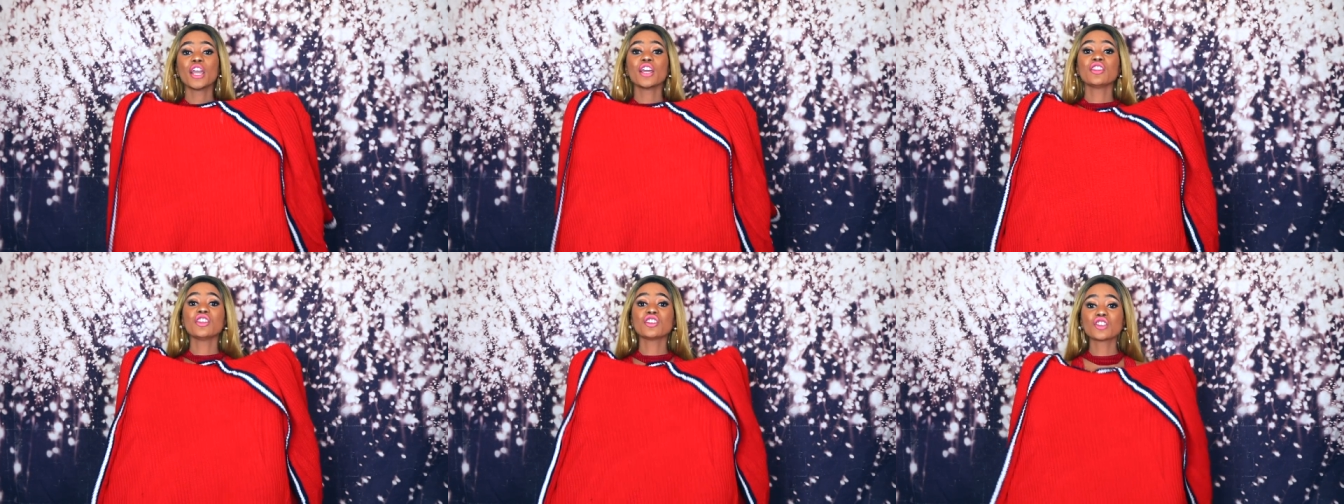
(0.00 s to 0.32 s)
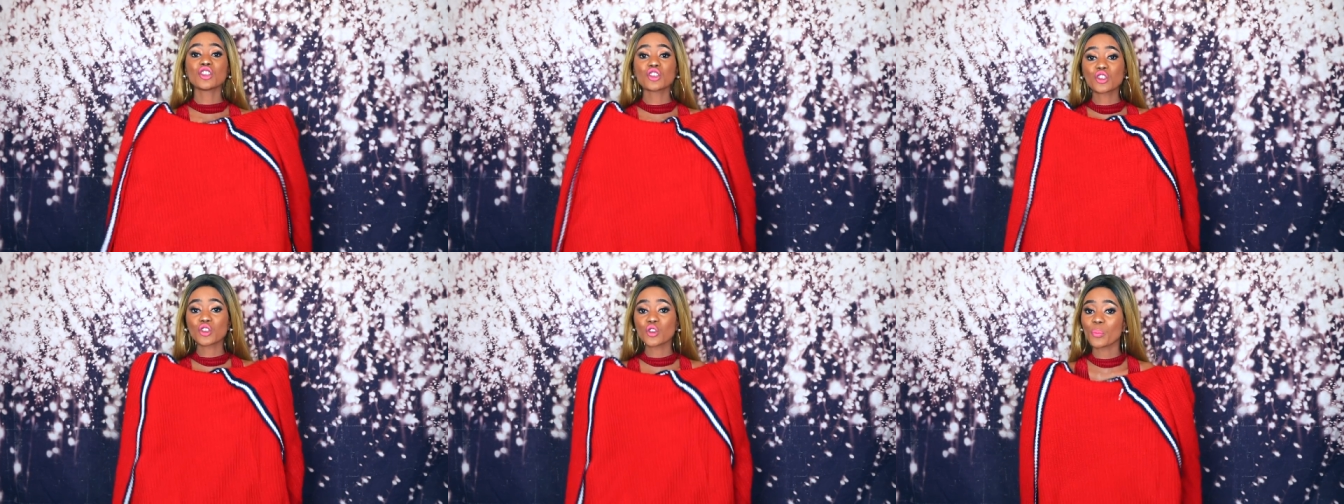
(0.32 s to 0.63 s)
this
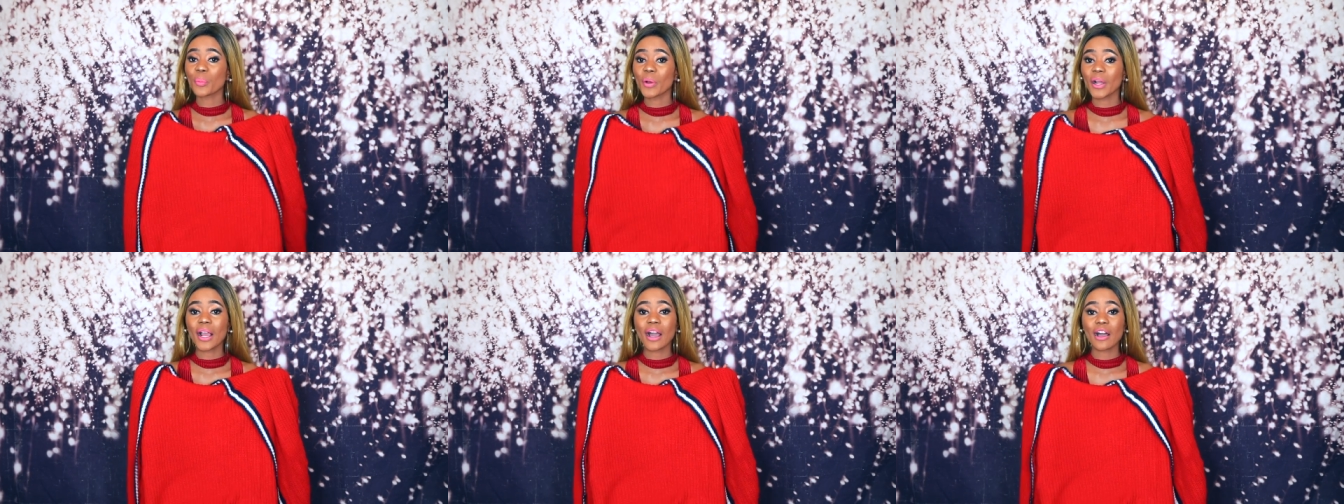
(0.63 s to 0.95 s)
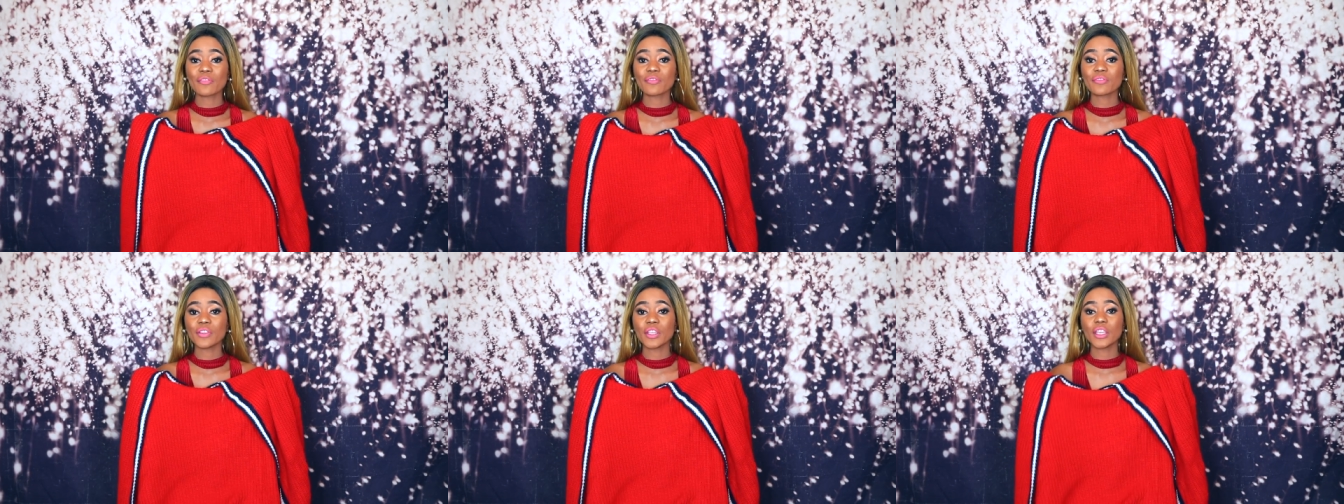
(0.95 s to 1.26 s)
is super
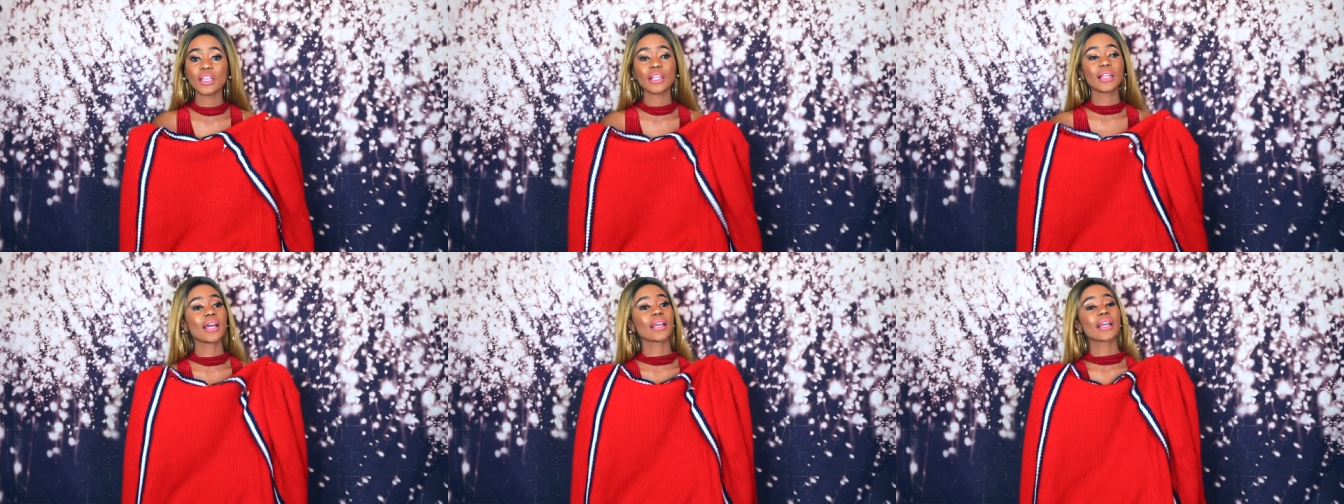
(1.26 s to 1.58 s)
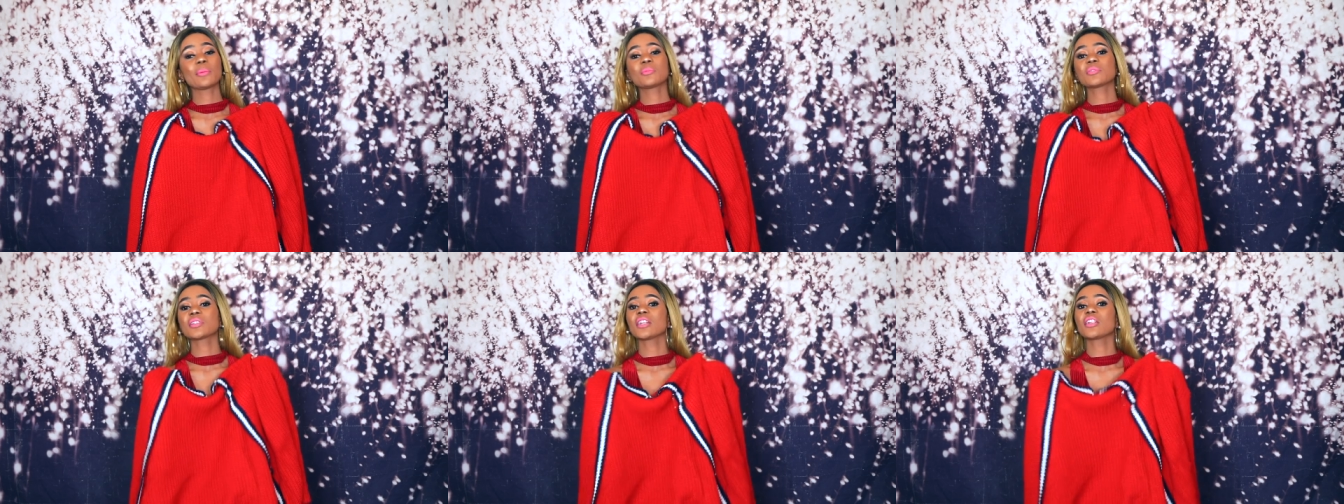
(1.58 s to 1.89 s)
comfy like
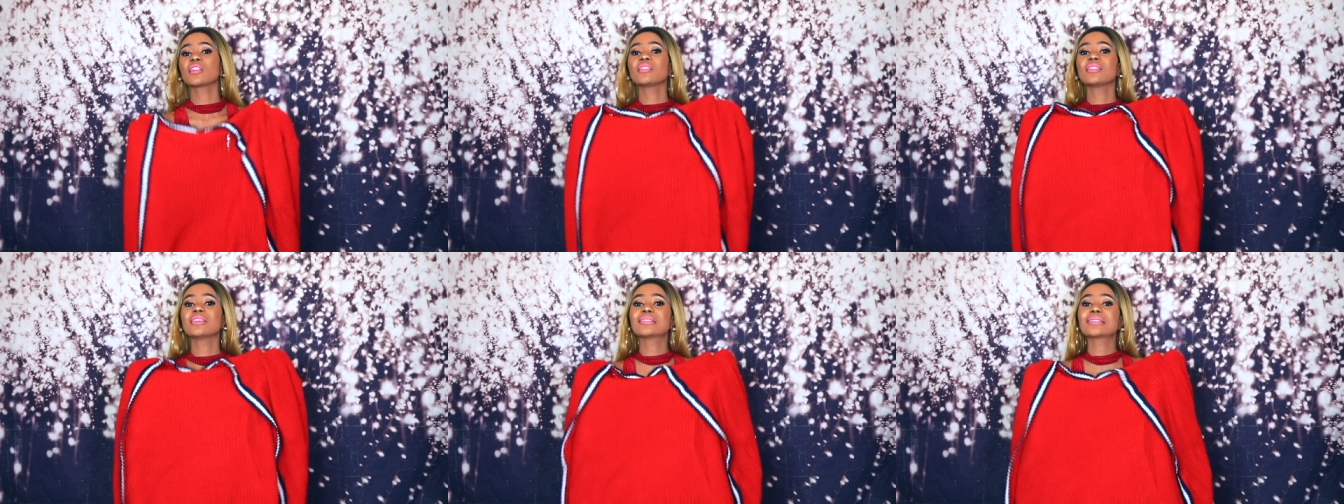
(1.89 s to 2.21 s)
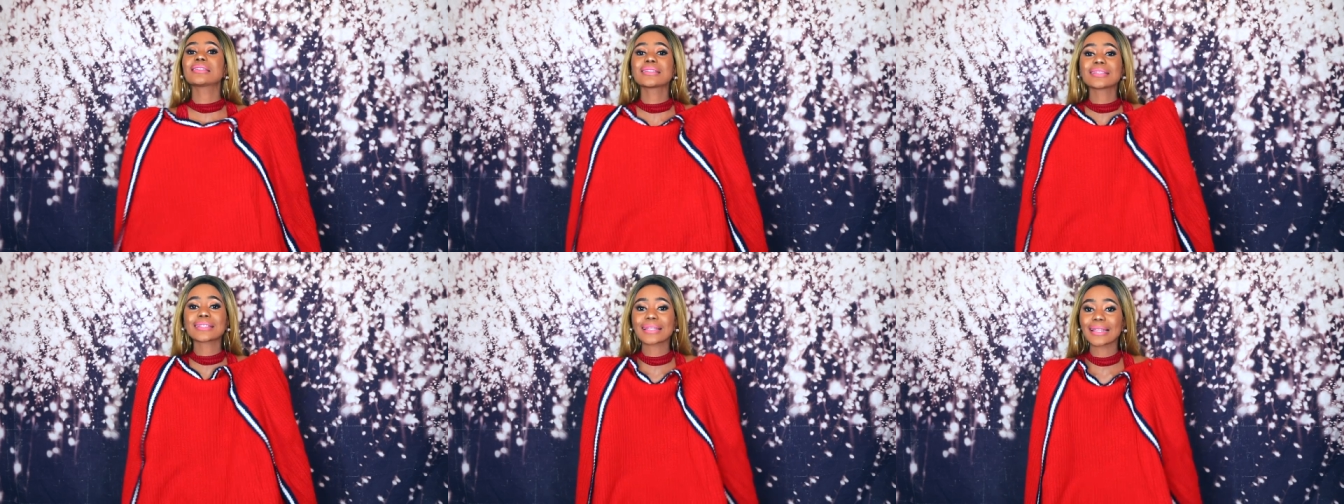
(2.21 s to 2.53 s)
i'm telling you this
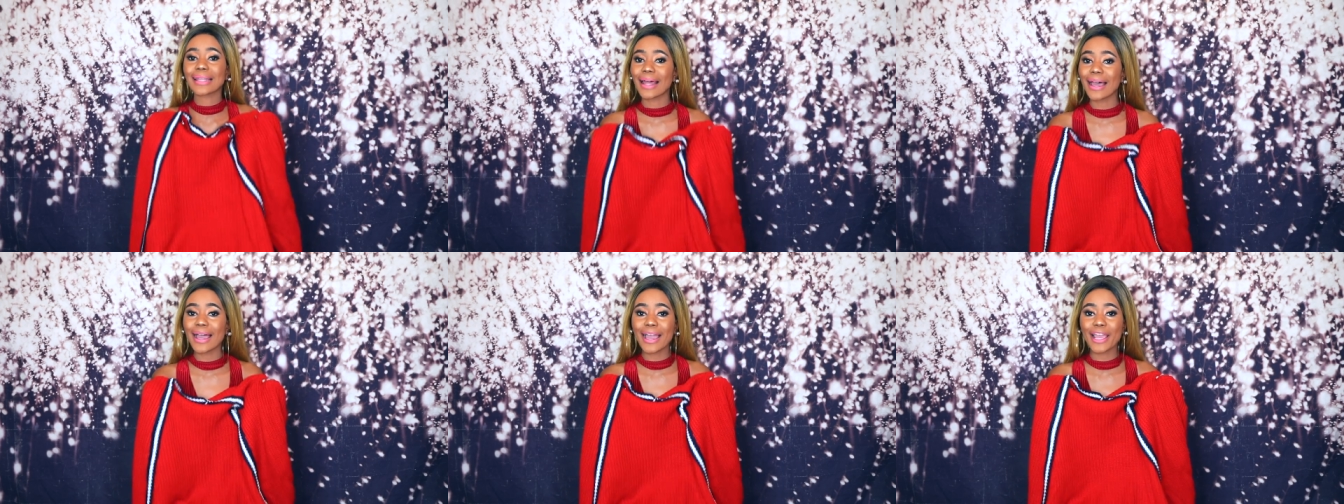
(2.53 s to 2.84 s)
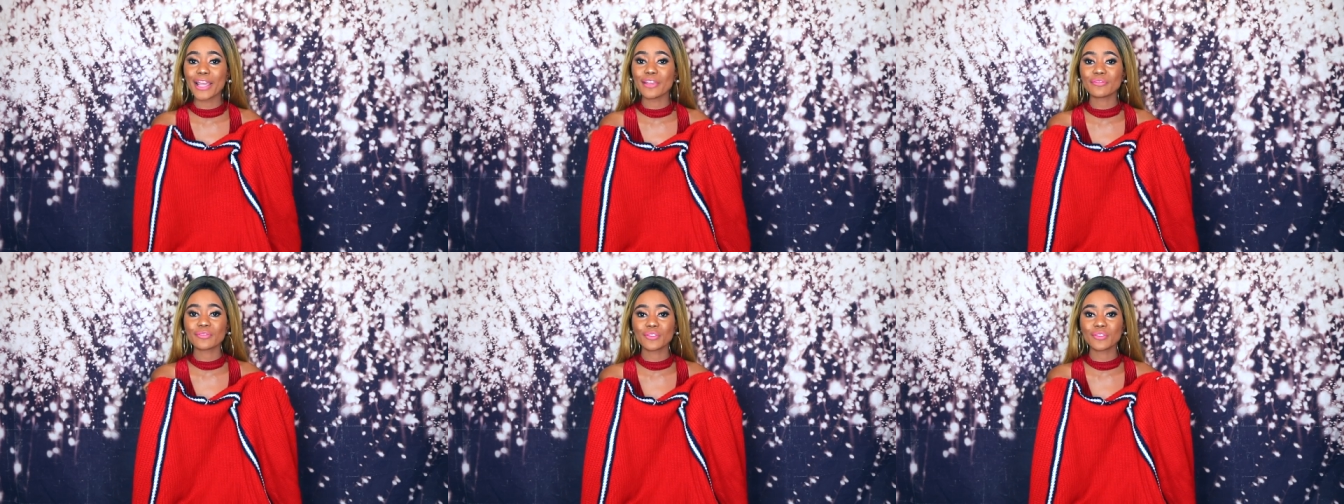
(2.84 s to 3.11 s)
is life